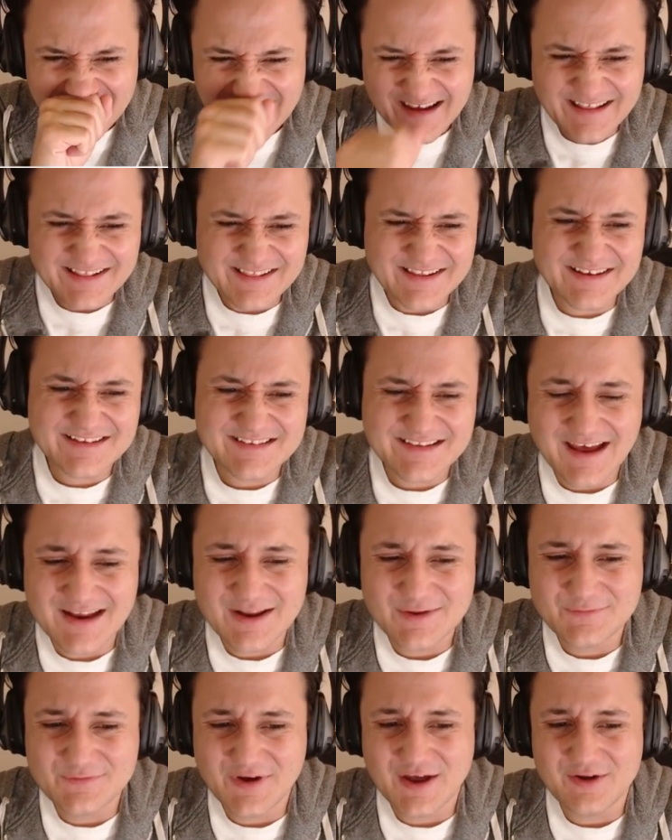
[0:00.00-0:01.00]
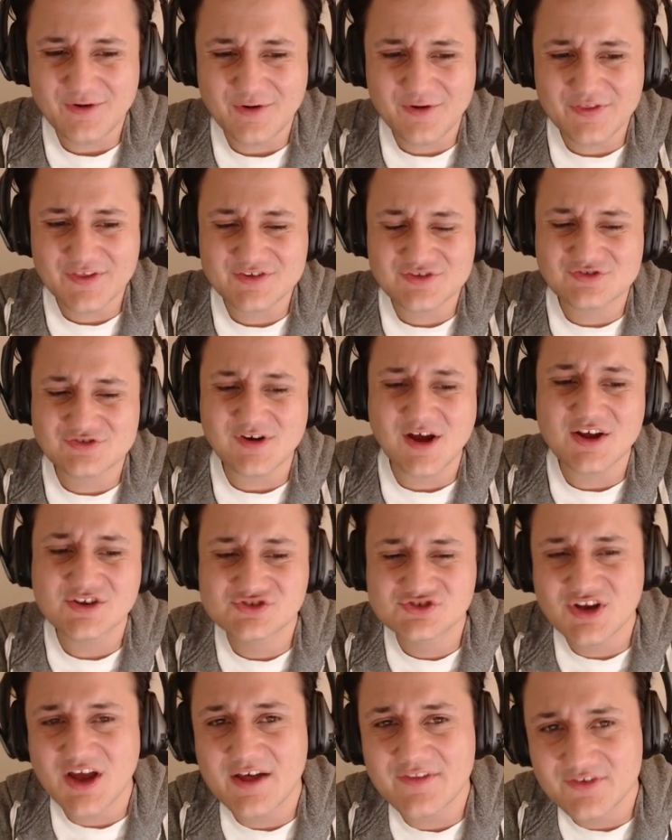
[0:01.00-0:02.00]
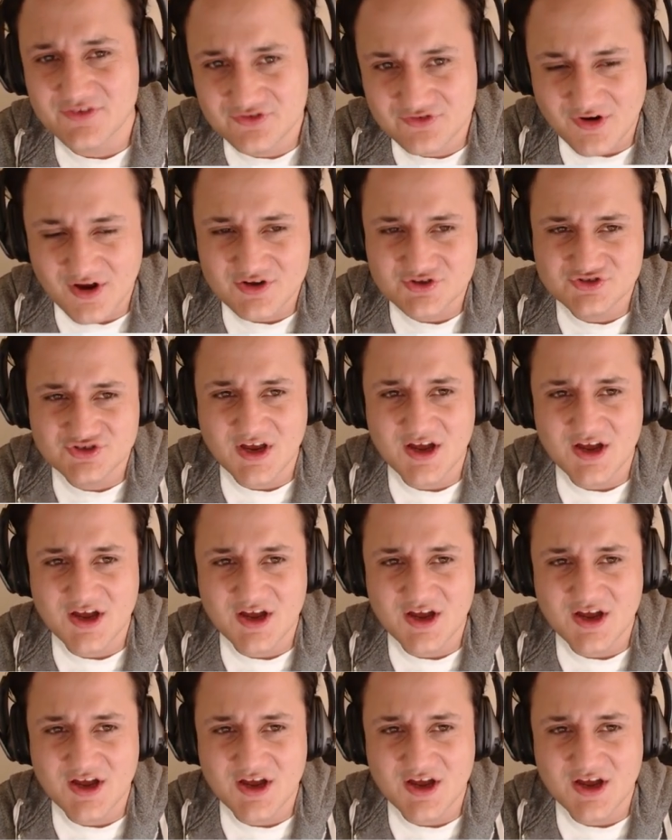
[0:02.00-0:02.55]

it looks kind of fun. Or the strong jaw. The strong jaw